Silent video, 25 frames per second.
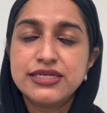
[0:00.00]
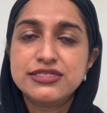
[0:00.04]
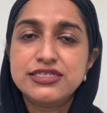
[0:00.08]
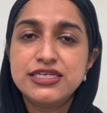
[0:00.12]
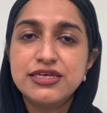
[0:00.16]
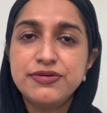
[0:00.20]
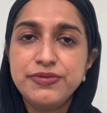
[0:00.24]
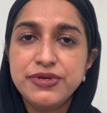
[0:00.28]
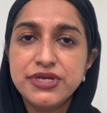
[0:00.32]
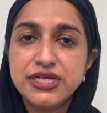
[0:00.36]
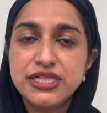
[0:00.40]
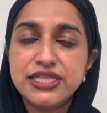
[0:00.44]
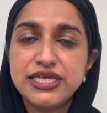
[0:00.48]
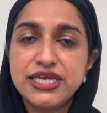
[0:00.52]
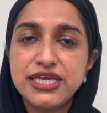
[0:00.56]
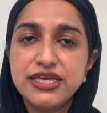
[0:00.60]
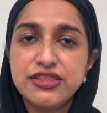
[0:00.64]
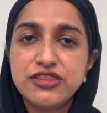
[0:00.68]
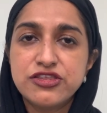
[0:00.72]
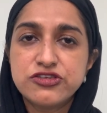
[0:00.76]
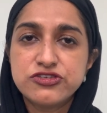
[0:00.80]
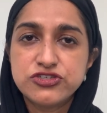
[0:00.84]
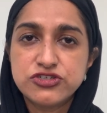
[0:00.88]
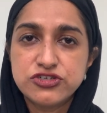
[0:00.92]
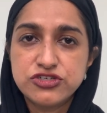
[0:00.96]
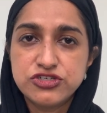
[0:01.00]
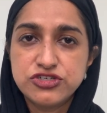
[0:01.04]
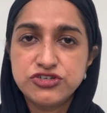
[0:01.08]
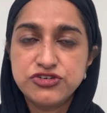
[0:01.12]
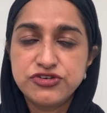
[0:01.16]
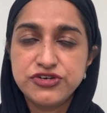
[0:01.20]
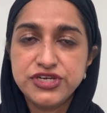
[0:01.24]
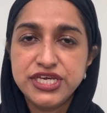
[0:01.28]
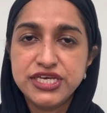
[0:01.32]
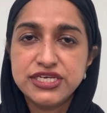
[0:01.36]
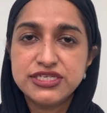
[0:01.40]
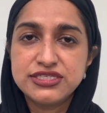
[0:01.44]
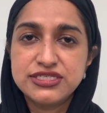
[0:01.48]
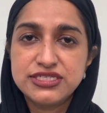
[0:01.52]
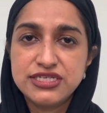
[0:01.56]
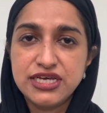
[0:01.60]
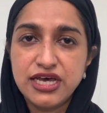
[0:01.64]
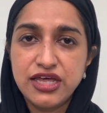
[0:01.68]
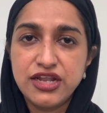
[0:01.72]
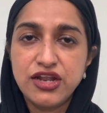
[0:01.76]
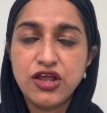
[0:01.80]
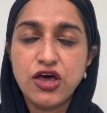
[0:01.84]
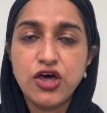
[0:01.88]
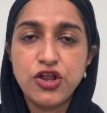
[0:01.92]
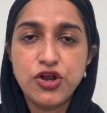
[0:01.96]
Typically, the surgery is
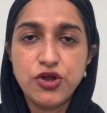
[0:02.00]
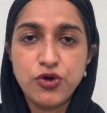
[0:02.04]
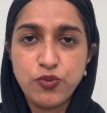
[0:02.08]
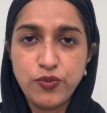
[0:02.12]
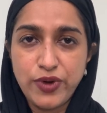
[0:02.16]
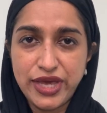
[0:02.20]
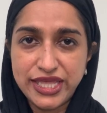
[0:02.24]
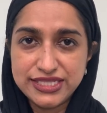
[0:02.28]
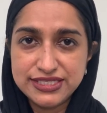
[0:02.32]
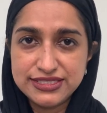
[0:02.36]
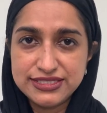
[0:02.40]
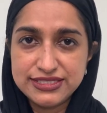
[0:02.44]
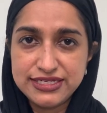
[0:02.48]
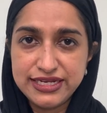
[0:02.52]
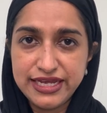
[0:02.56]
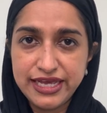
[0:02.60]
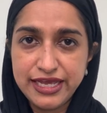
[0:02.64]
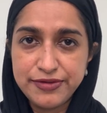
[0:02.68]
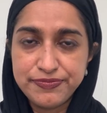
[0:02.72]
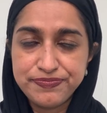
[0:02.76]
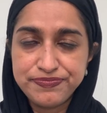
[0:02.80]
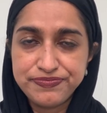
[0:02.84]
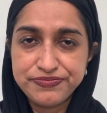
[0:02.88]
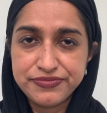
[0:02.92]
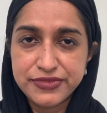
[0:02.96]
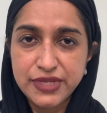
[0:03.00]
done on a Wednesday.